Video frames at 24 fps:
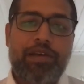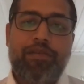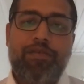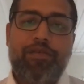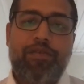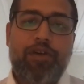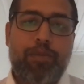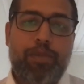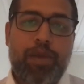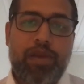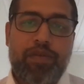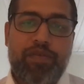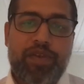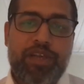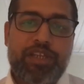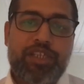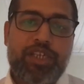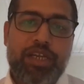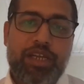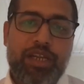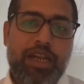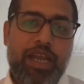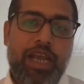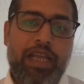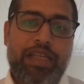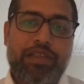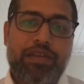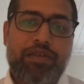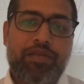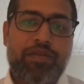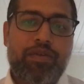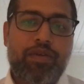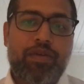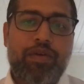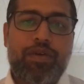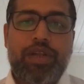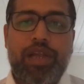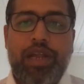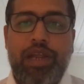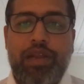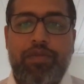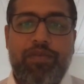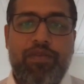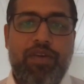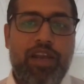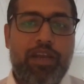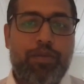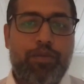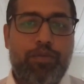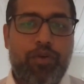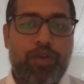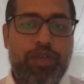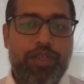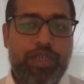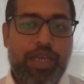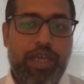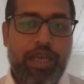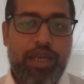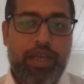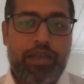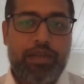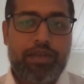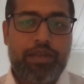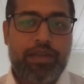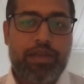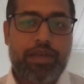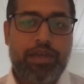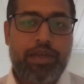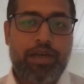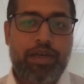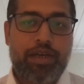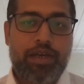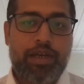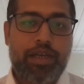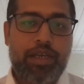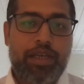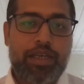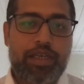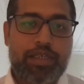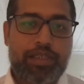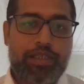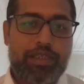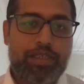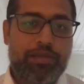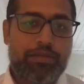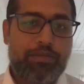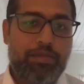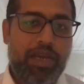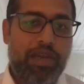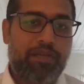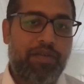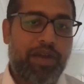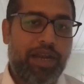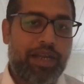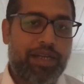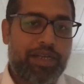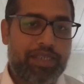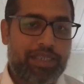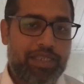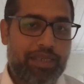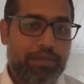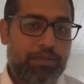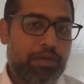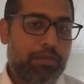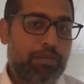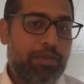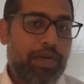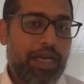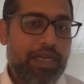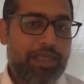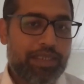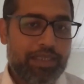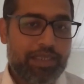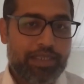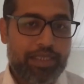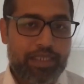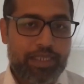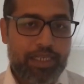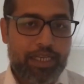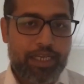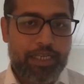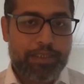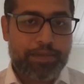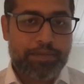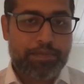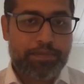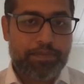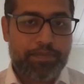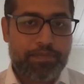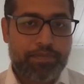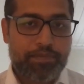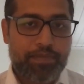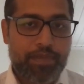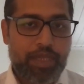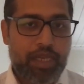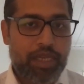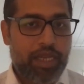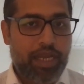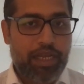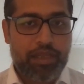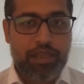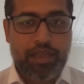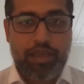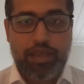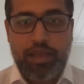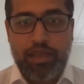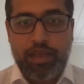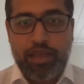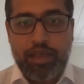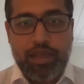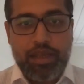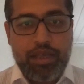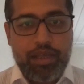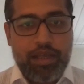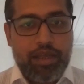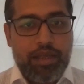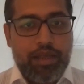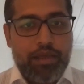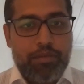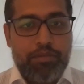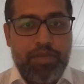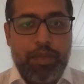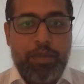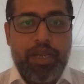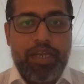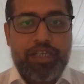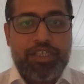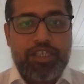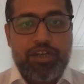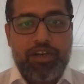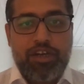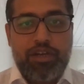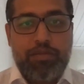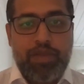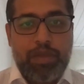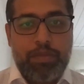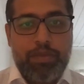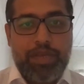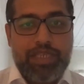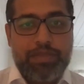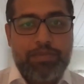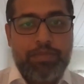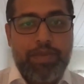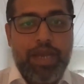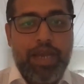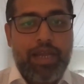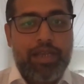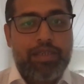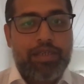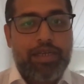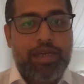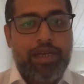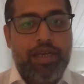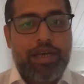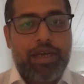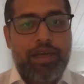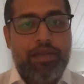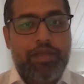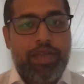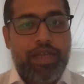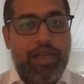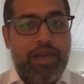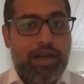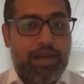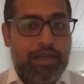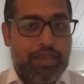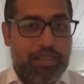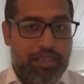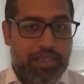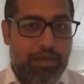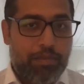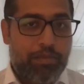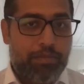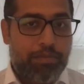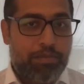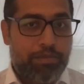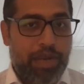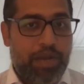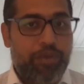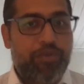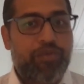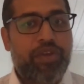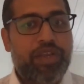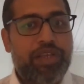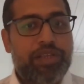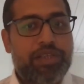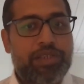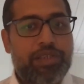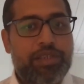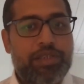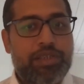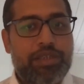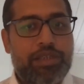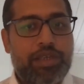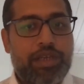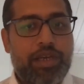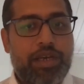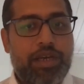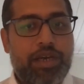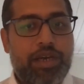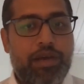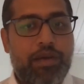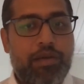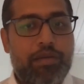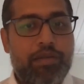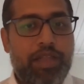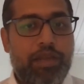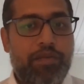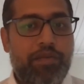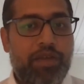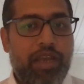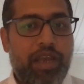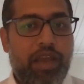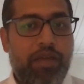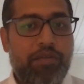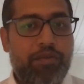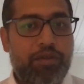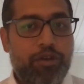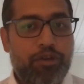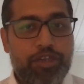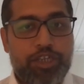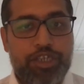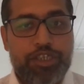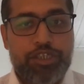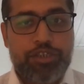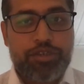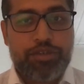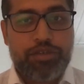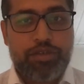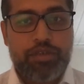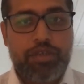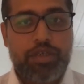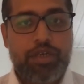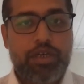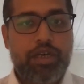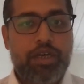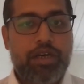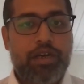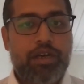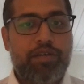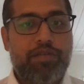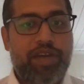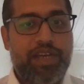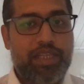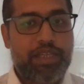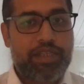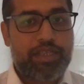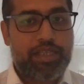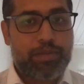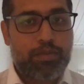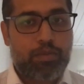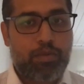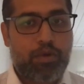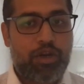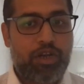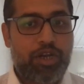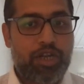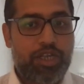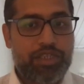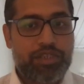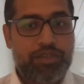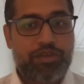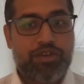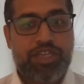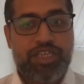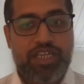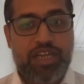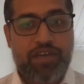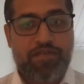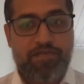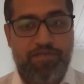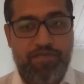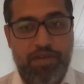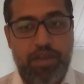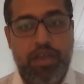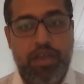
for my feature lines of code, and 5.8 is my y-intercept or bias in this case. Again, maybe it's good, maybe it's bad. There are some metrics that we have to look into whether this model is good enough.